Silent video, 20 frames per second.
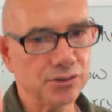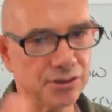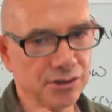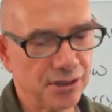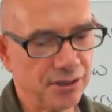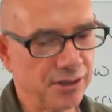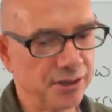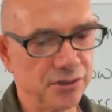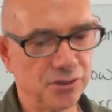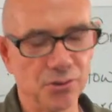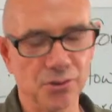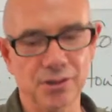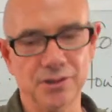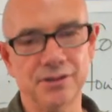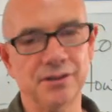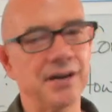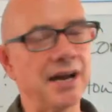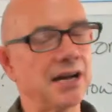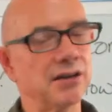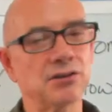to the door.
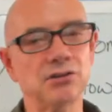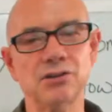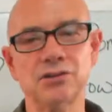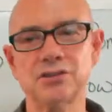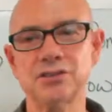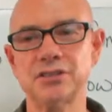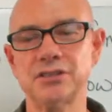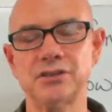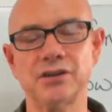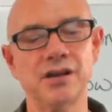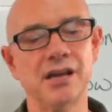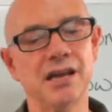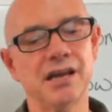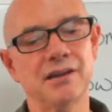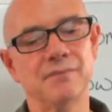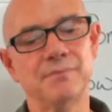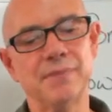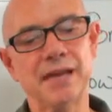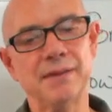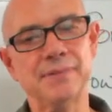They're not close to the door.
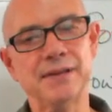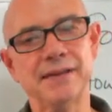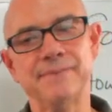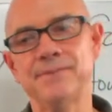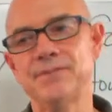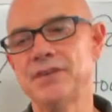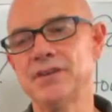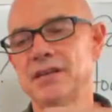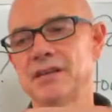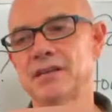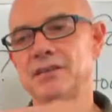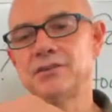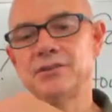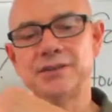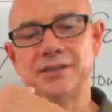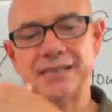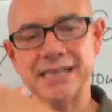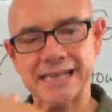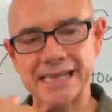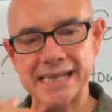Maybe they're
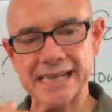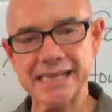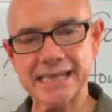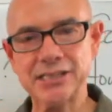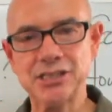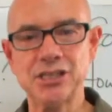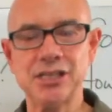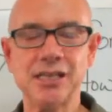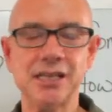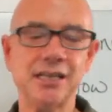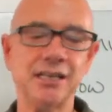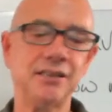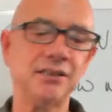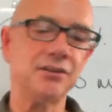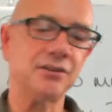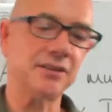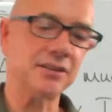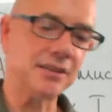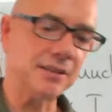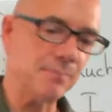in the kitchen,
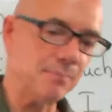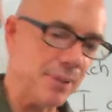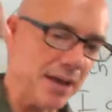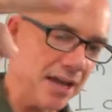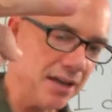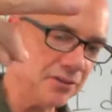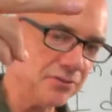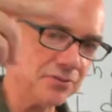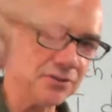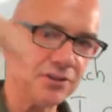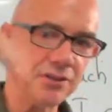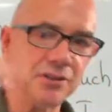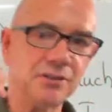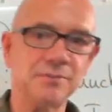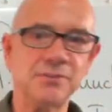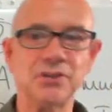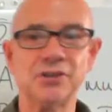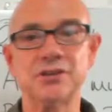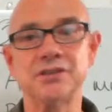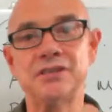they're in the
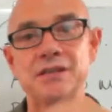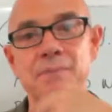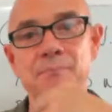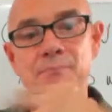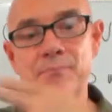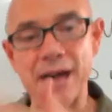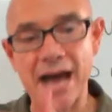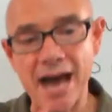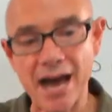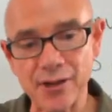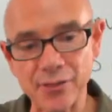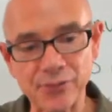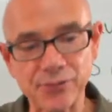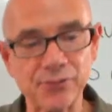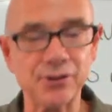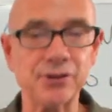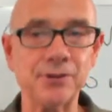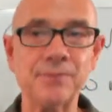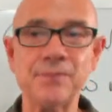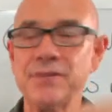bedroom, they're in the
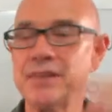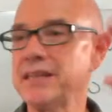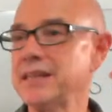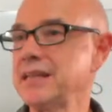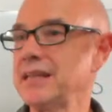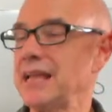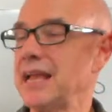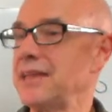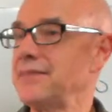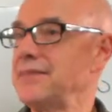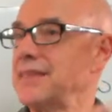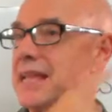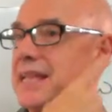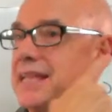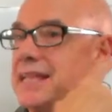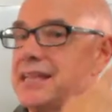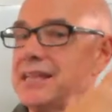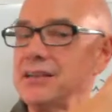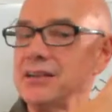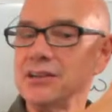bathroom, and they
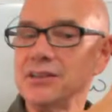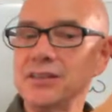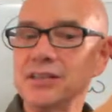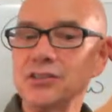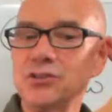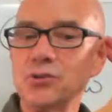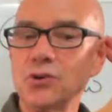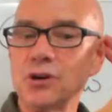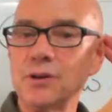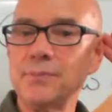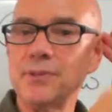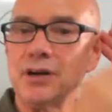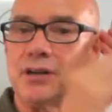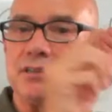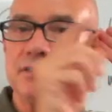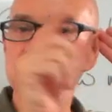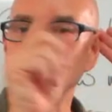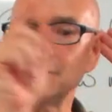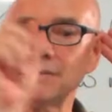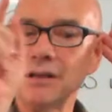hear the
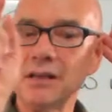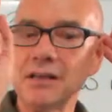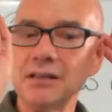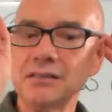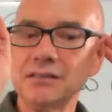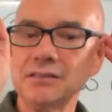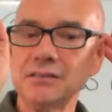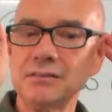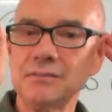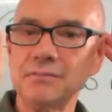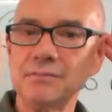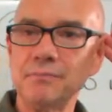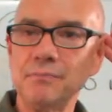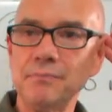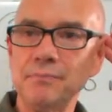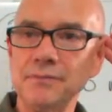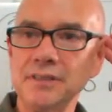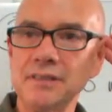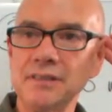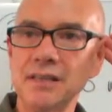doorbell,
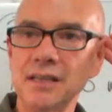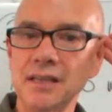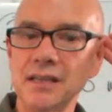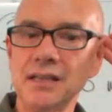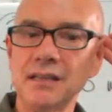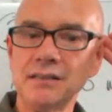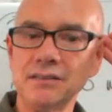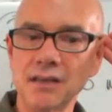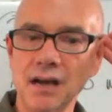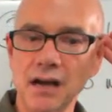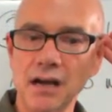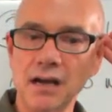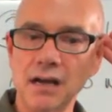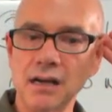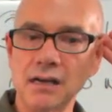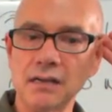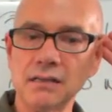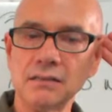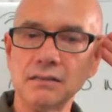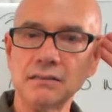ding
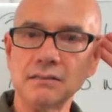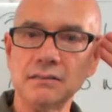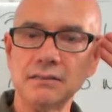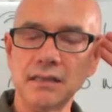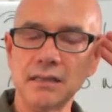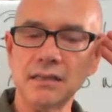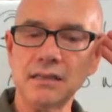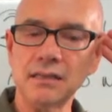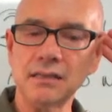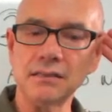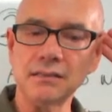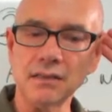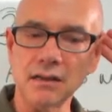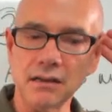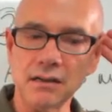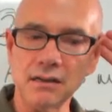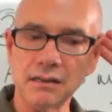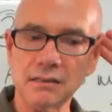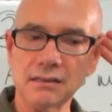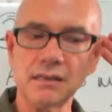dong, ding
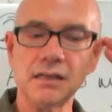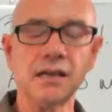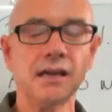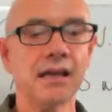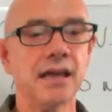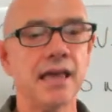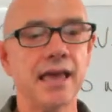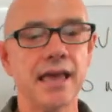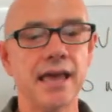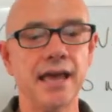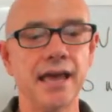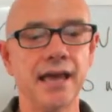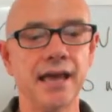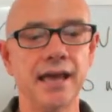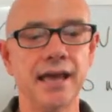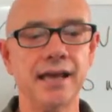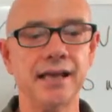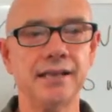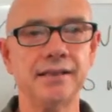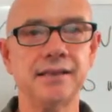dong, and,
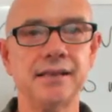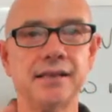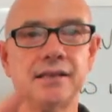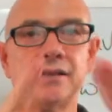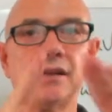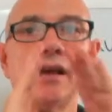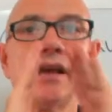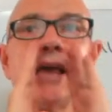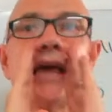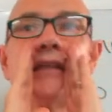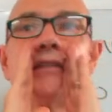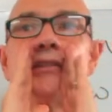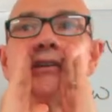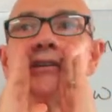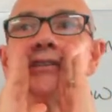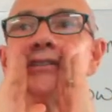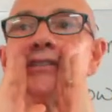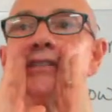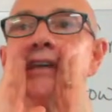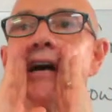and then
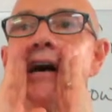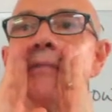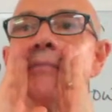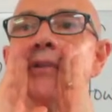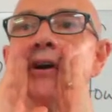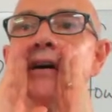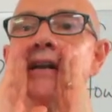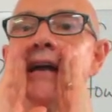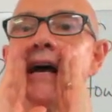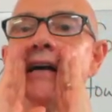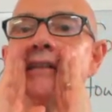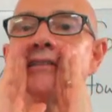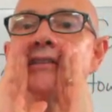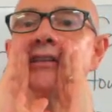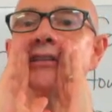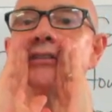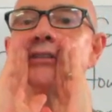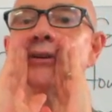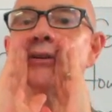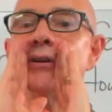there's someone at
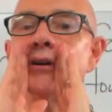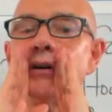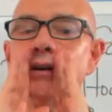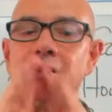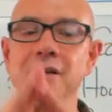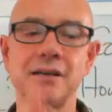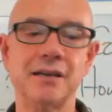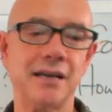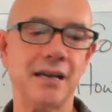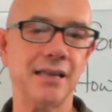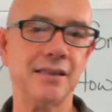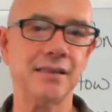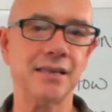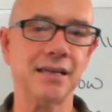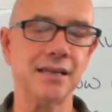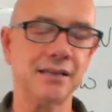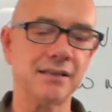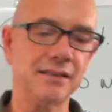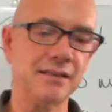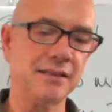the door, and
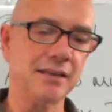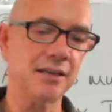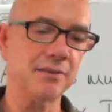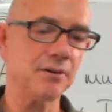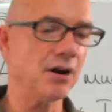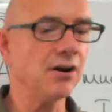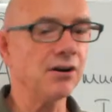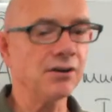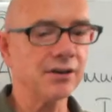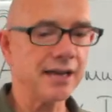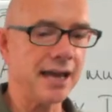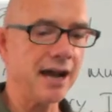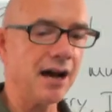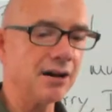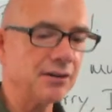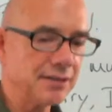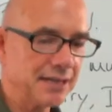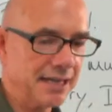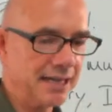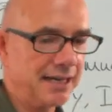then the other, oh, okay,
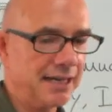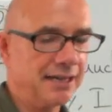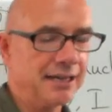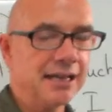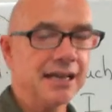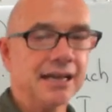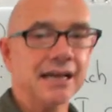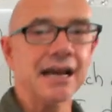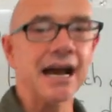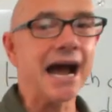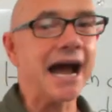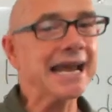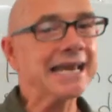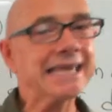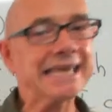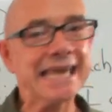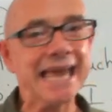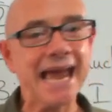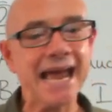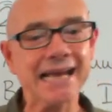I'll get it. I
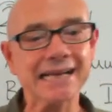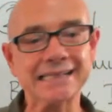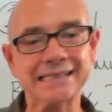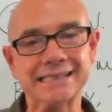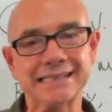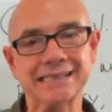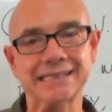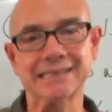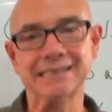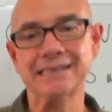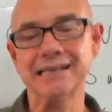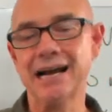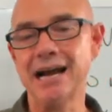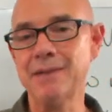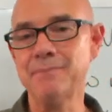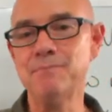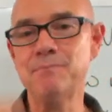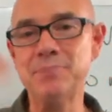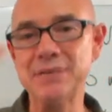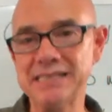can't.
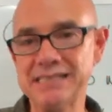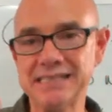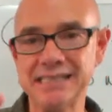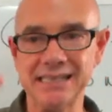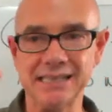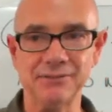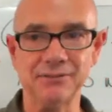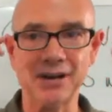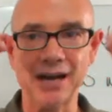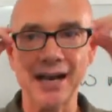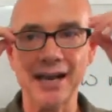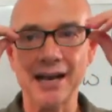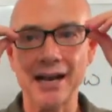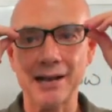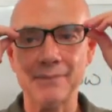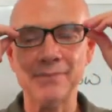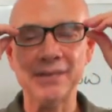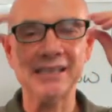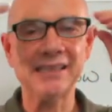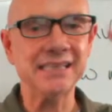I'm busy, right?
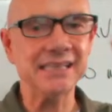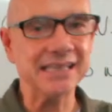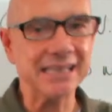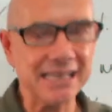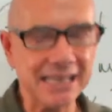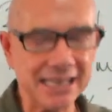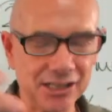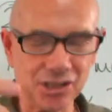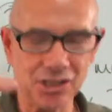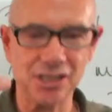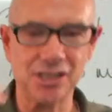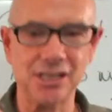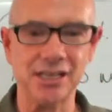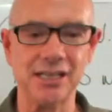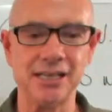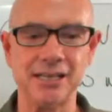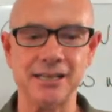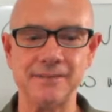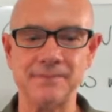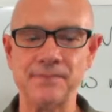I'm in the
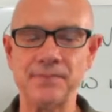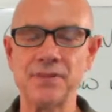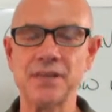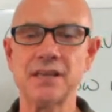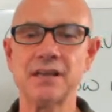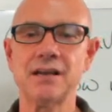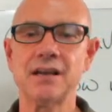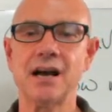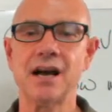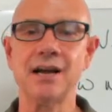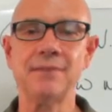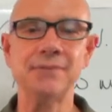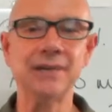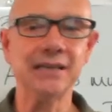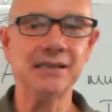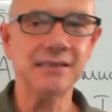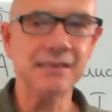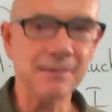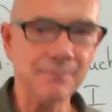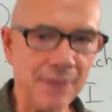kitchen. I'm
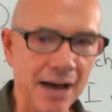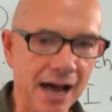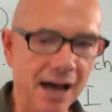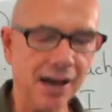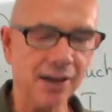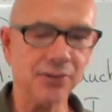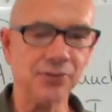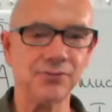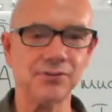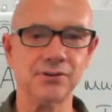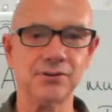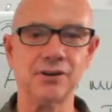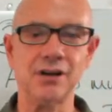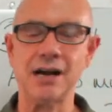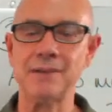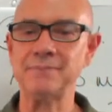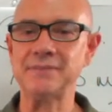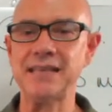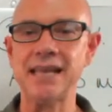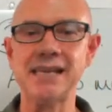in the bathroom.
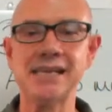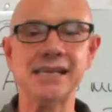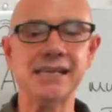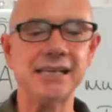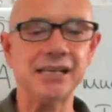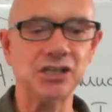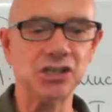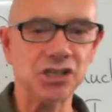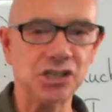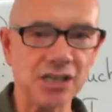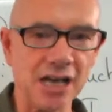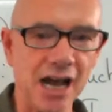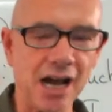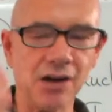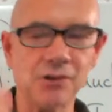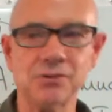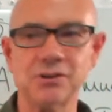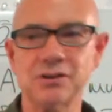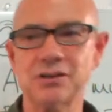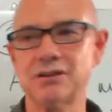I'm taking a
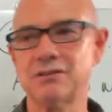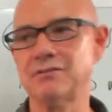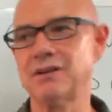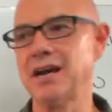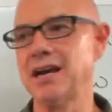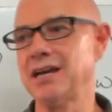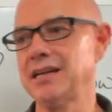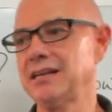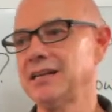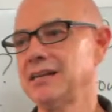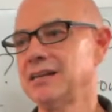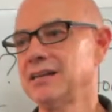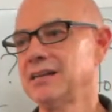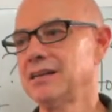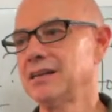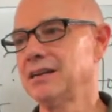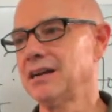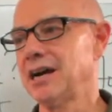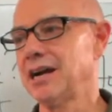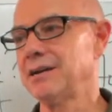shower, right?
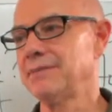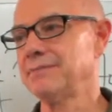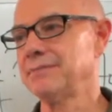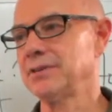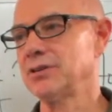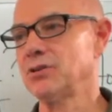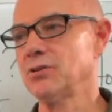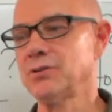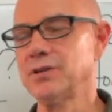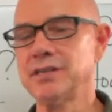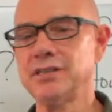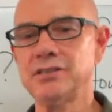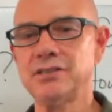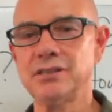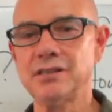I'm going to